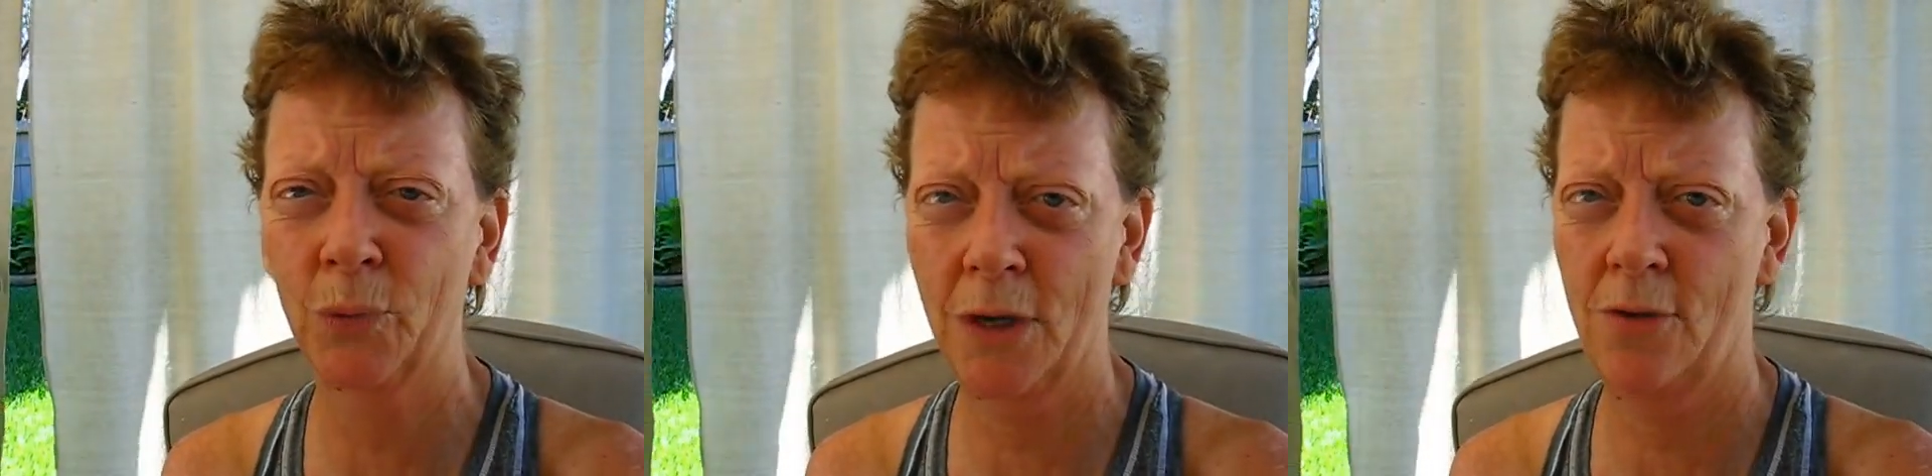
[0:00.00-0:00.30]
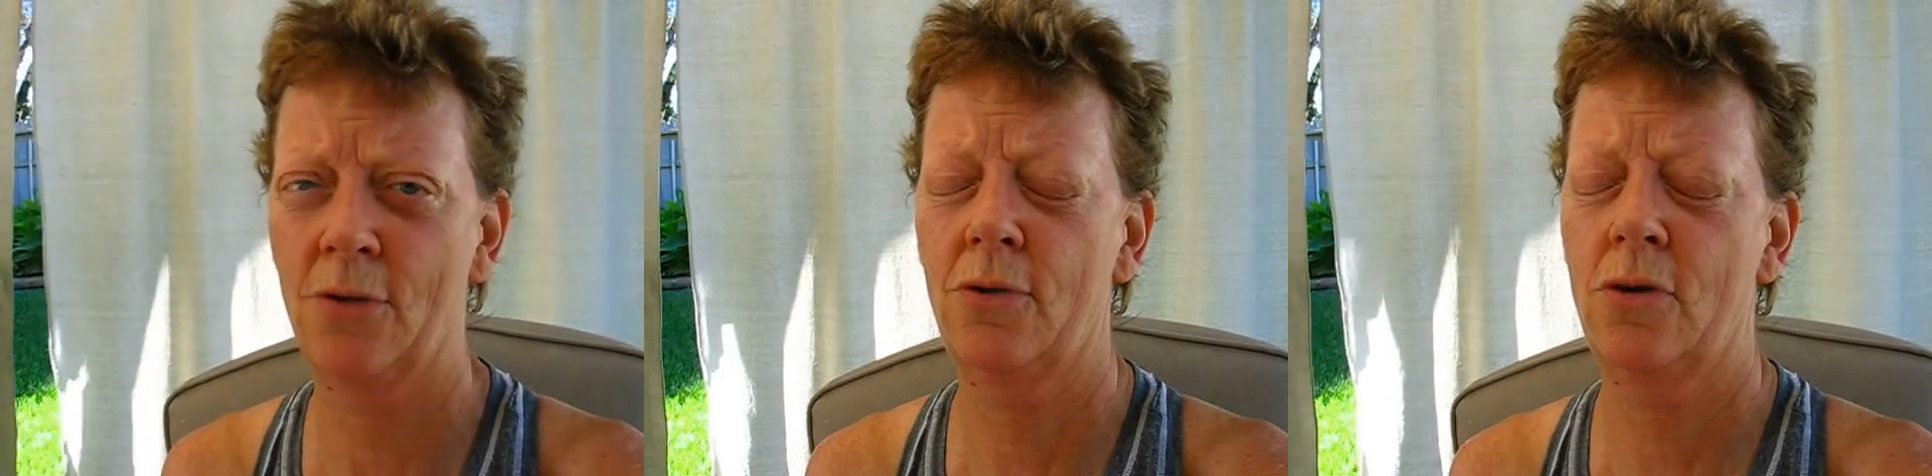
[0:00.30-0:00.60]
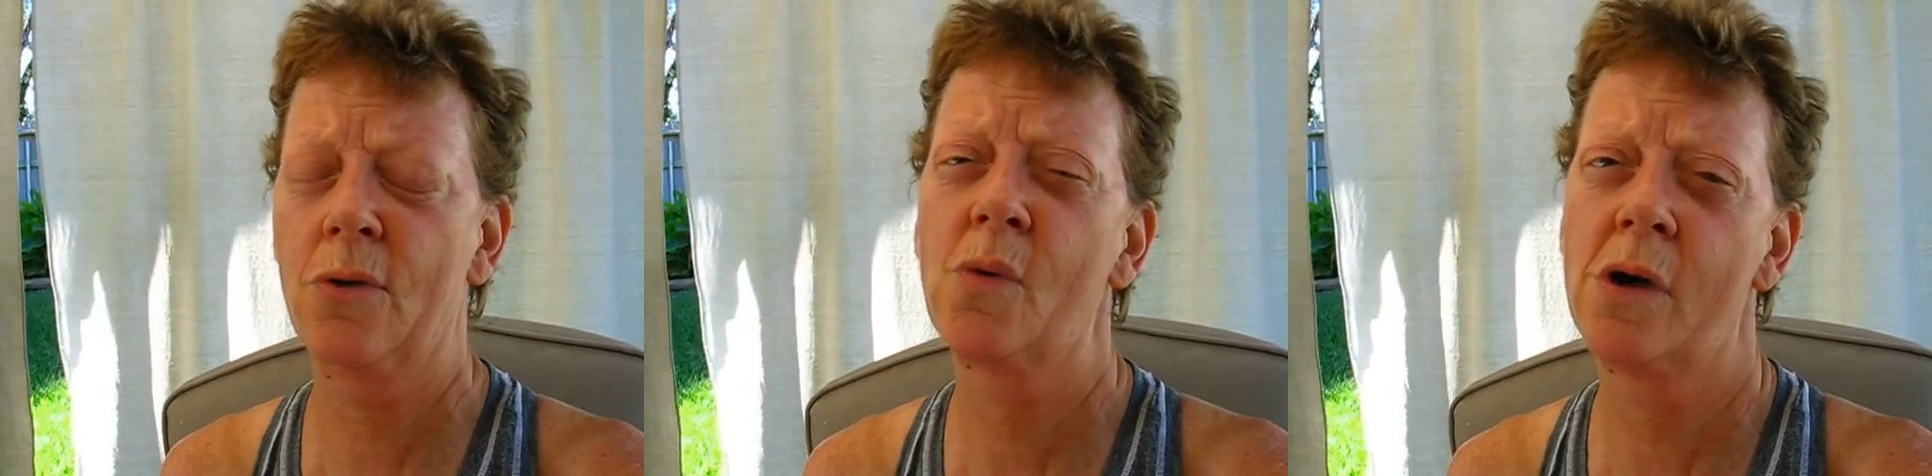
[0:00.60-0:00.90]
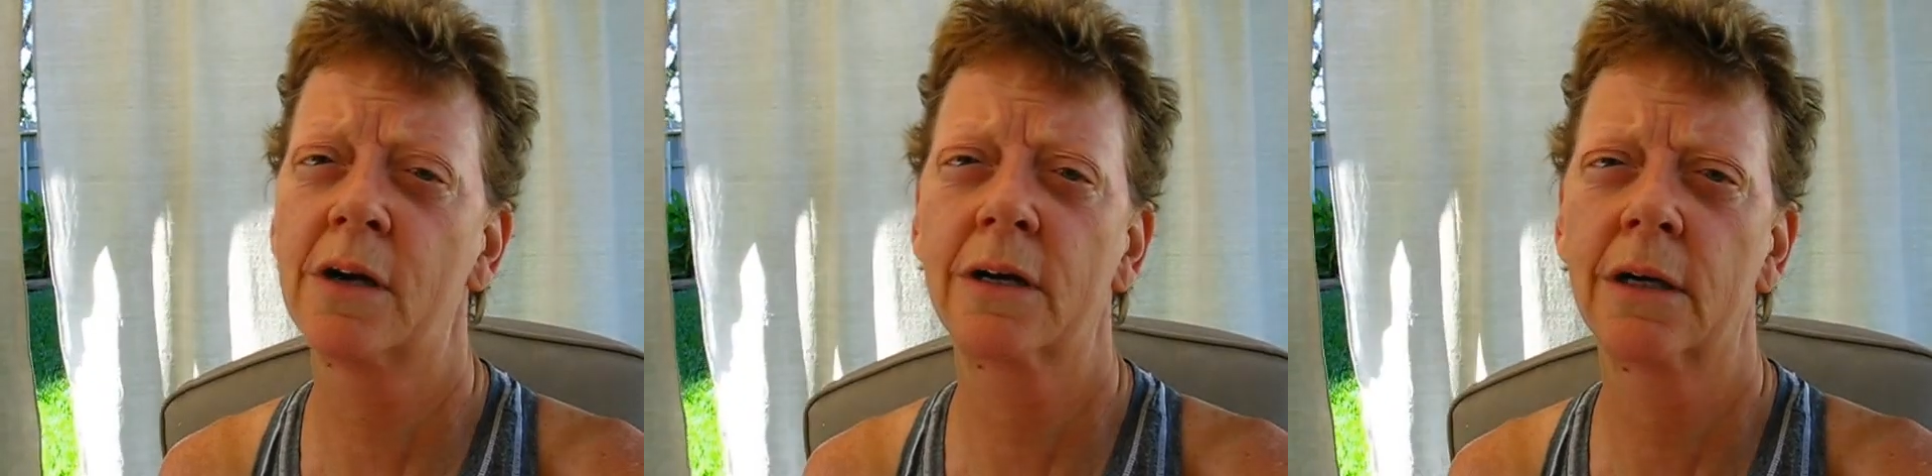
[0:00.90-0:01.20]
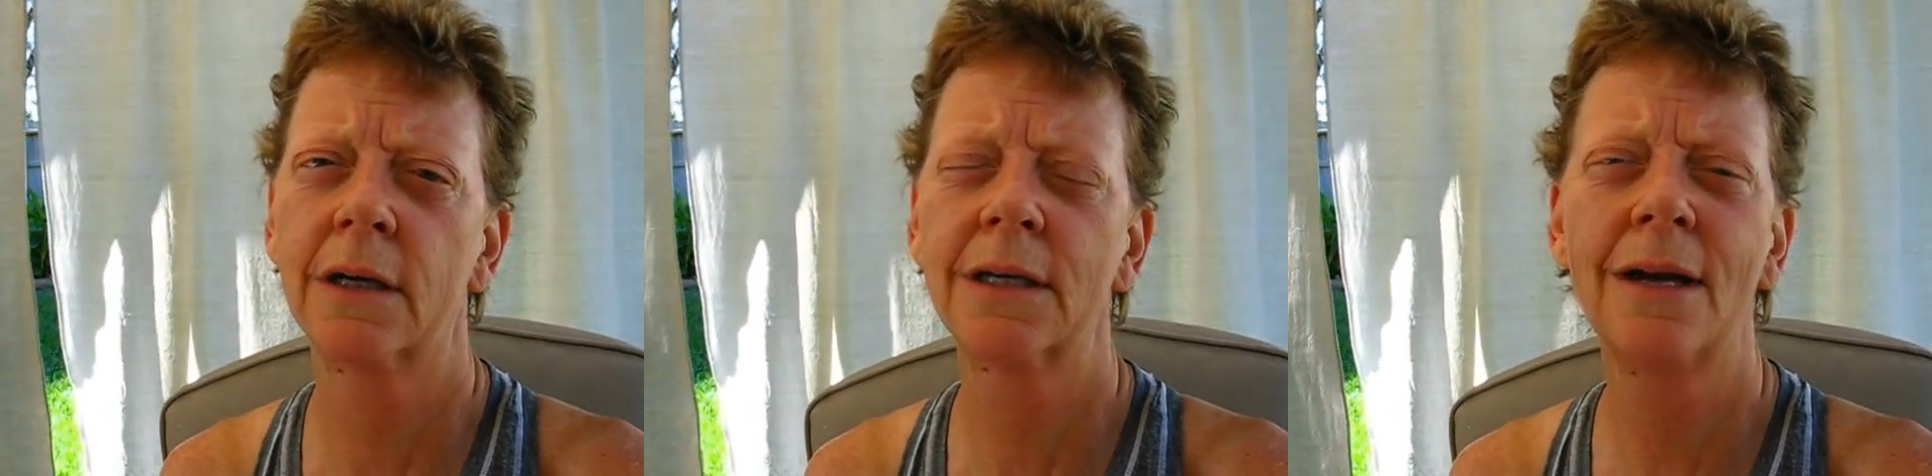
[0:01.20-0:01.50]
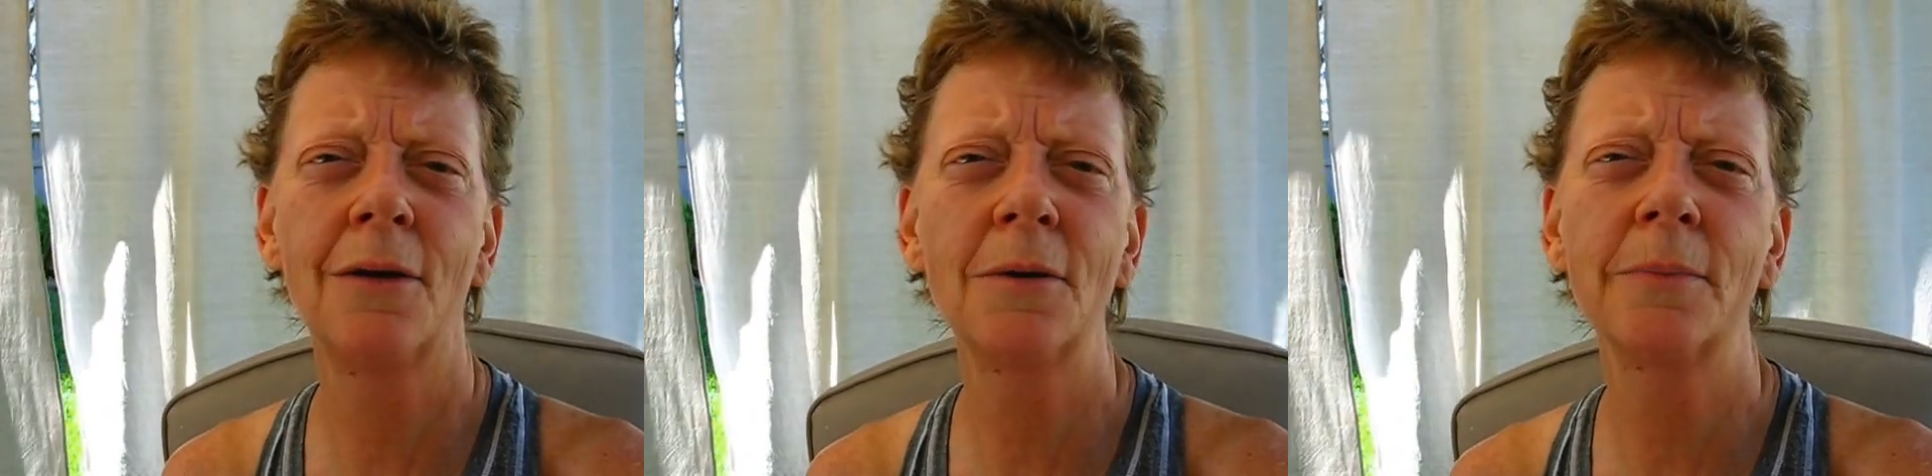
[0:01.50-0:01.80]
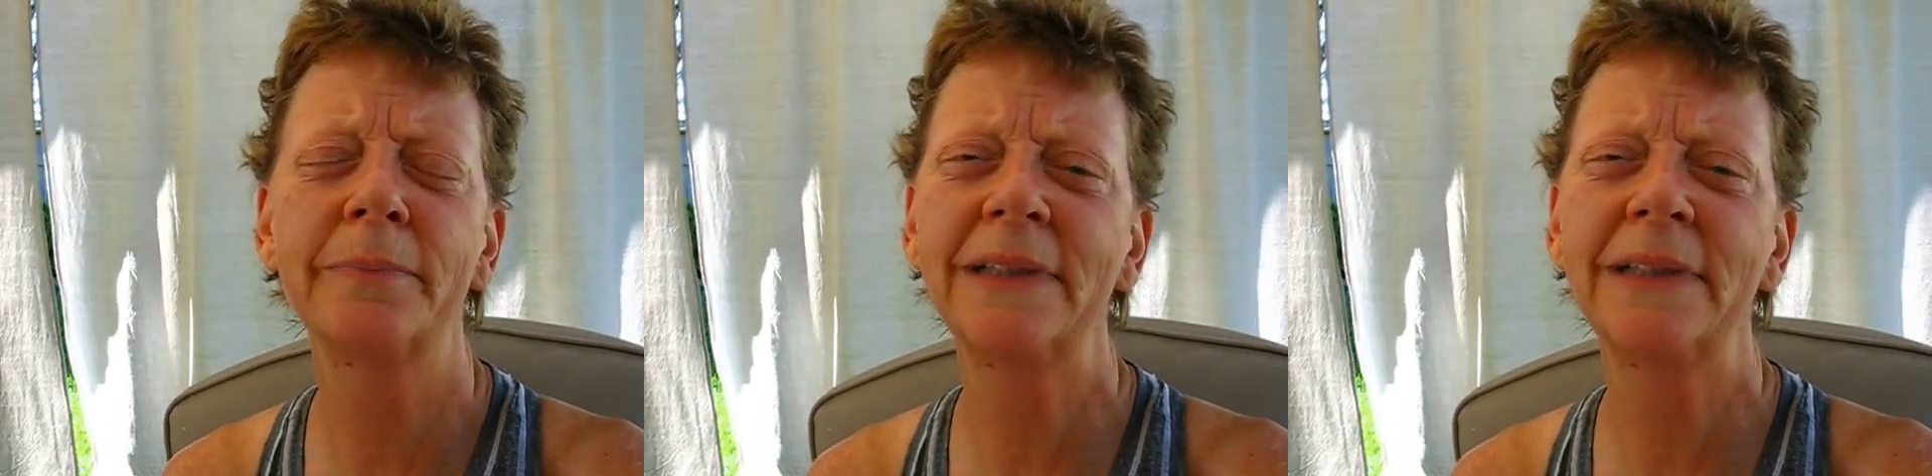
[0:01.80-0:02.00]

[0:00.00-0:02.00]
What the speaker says: runner or a walker, y'all,